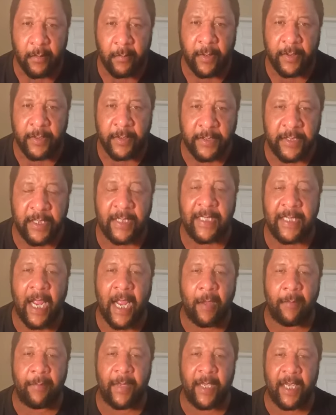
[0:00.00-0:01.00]
But you see,
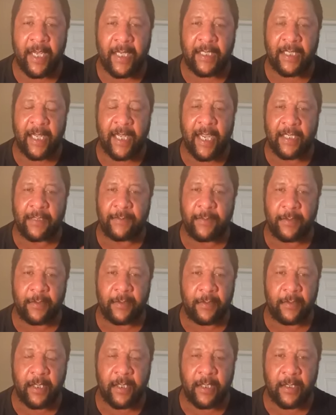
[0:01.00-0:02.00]
now being in the
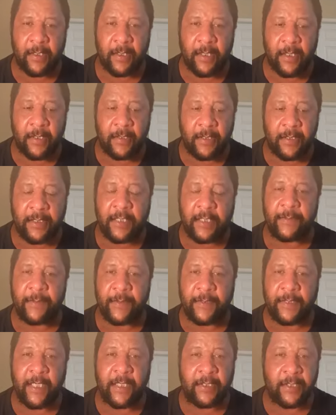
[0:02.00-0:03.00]
gospel, in, in the
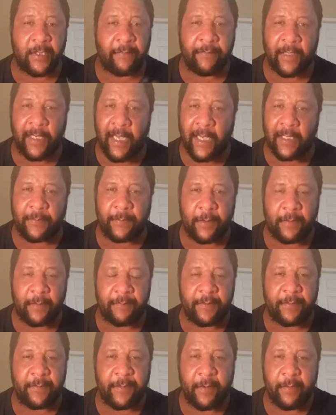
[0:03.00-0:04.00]
dispensation of the gospel
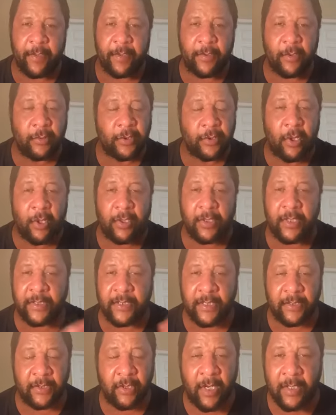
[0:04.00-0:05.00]
of the Spirit, those
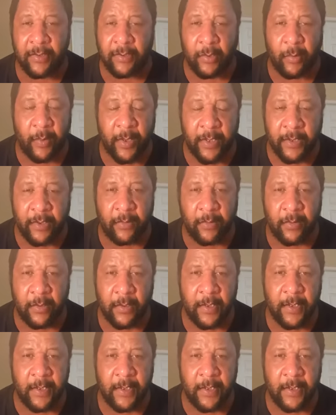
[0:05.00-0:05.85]
ordinances are out the window.